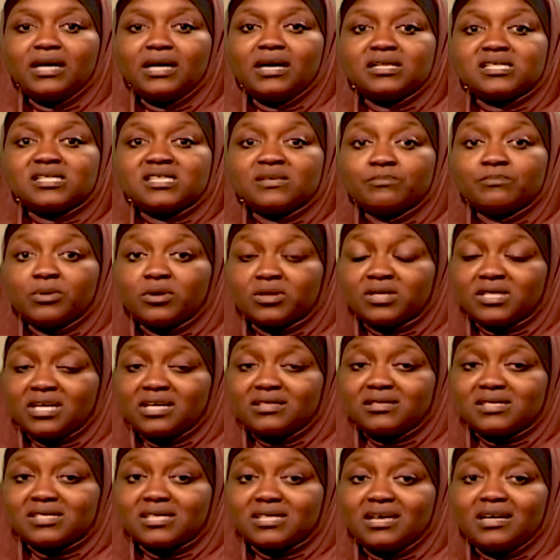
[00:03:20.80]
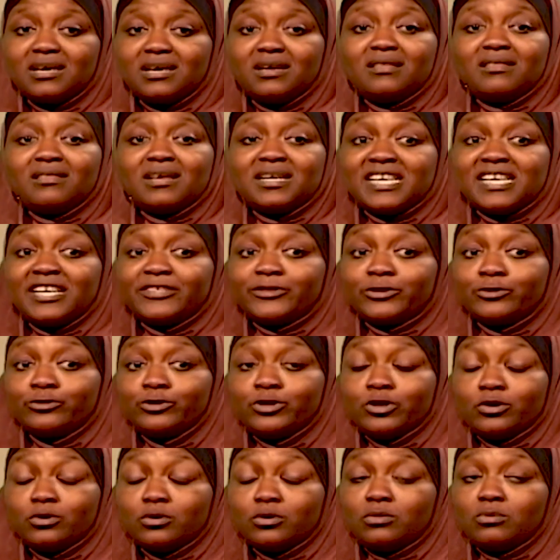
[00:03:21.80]
It's important that, as you
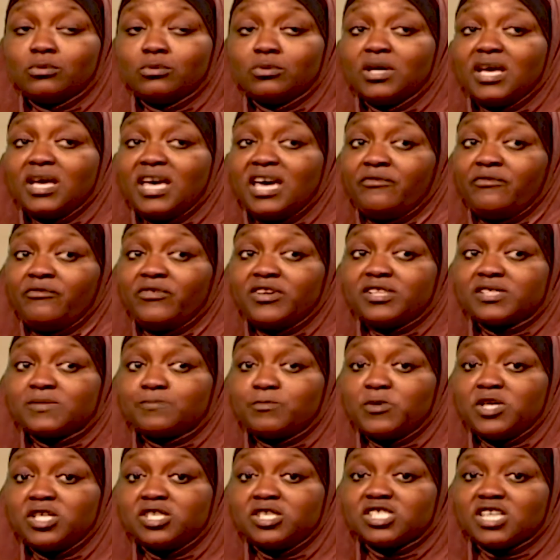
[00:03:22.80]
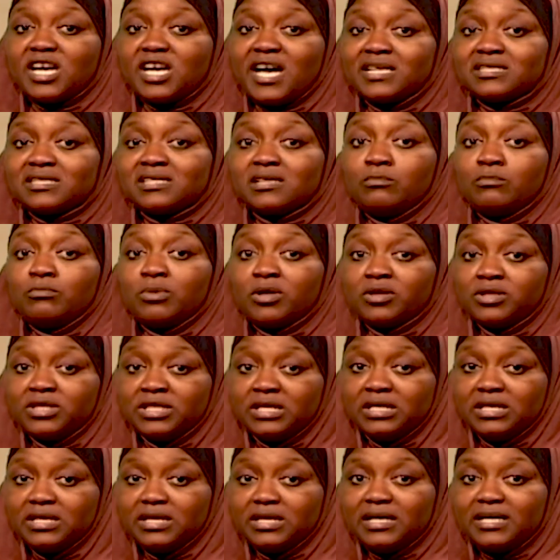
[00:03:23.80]
know, every speech has a body.